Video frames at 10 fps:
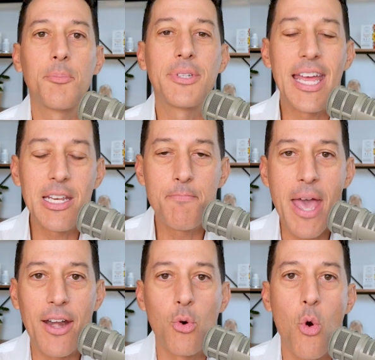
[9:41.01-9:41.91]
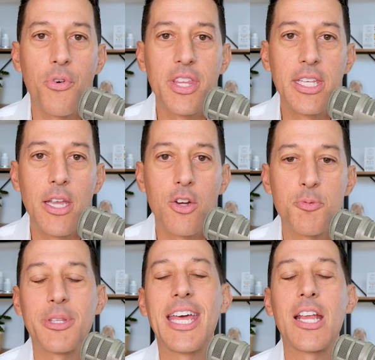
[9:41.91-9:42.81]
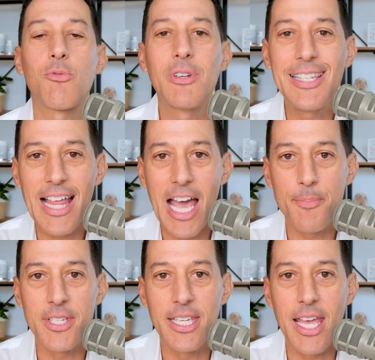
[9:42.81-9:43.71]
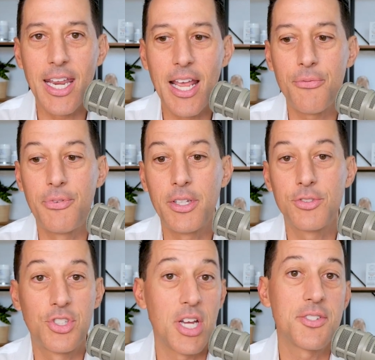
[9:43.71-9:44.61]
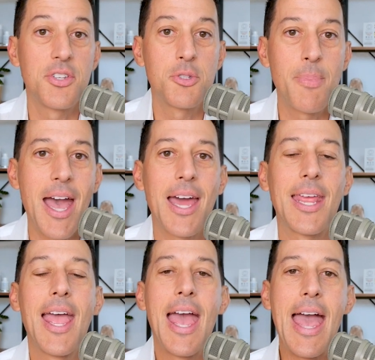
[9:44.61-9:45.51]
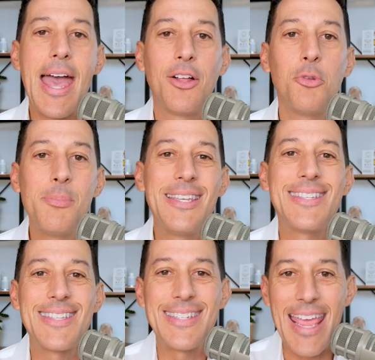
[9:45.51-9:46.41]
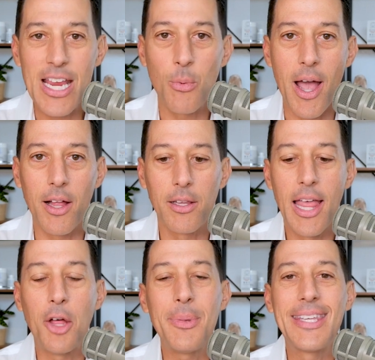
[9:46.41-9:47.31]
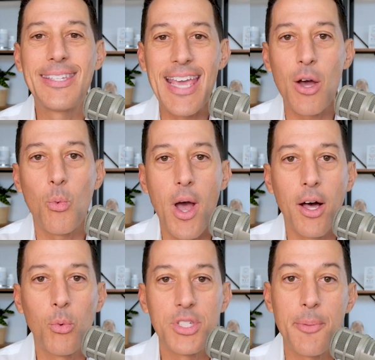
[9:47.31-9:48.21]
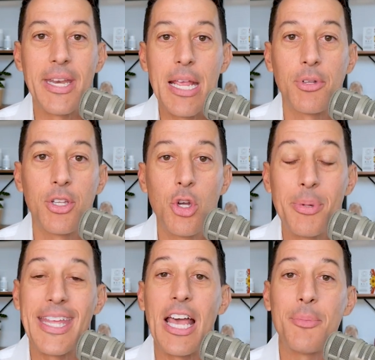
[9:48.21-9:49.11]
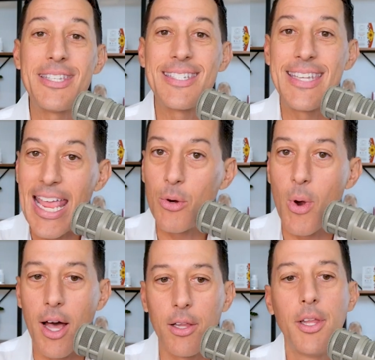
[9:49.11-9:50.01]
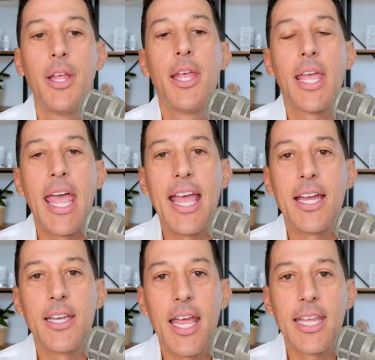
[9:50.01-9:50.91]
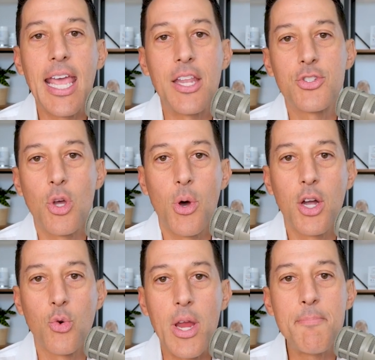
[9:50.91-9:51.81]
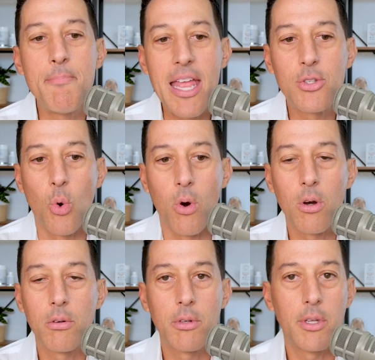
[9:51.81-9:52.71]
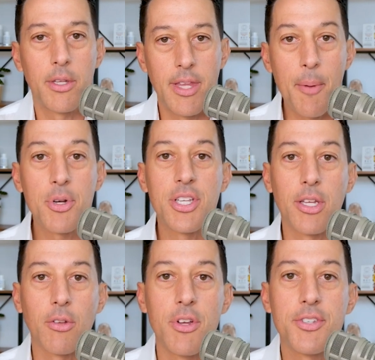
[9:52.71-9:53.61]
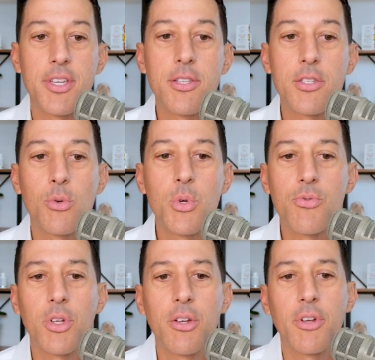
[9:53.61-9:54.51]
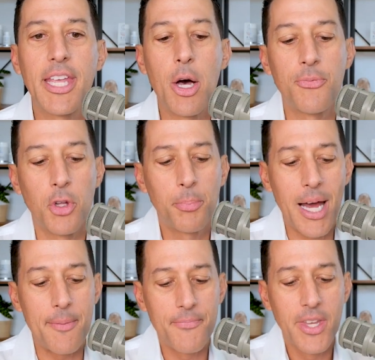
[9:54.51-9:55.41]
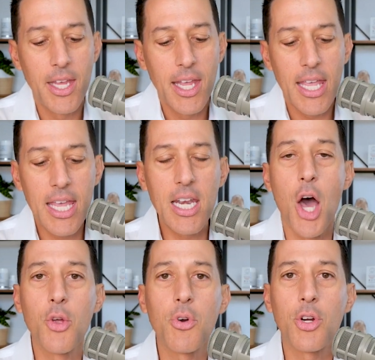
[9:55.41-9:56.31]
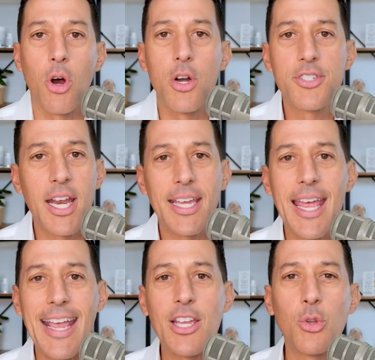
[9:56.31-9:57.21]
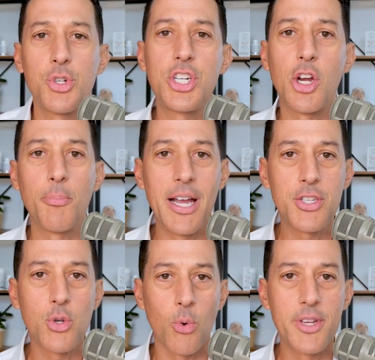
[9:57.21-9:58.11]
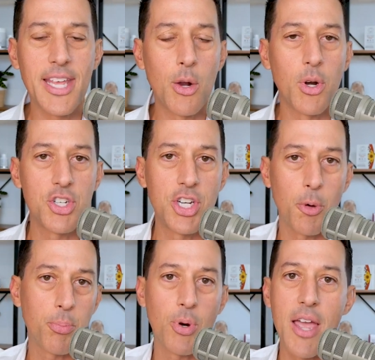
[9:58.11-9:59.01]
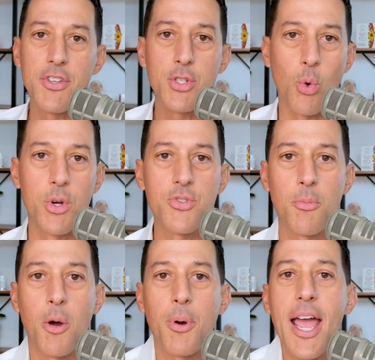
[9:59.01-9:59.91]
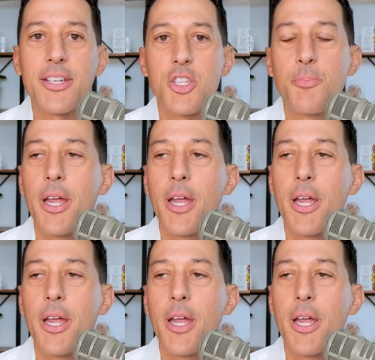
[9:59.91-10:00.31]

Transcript: I'm getting better over the years, but then I relapse again and I feel just as bad. Help me stay well. Help me get well, which I've been able to do, but then help me stay well. And again, so a great mentor in that particular instance was really, really helpful. But in other regards, and again, I can only share my stories. I don't want to share private stories from our practice.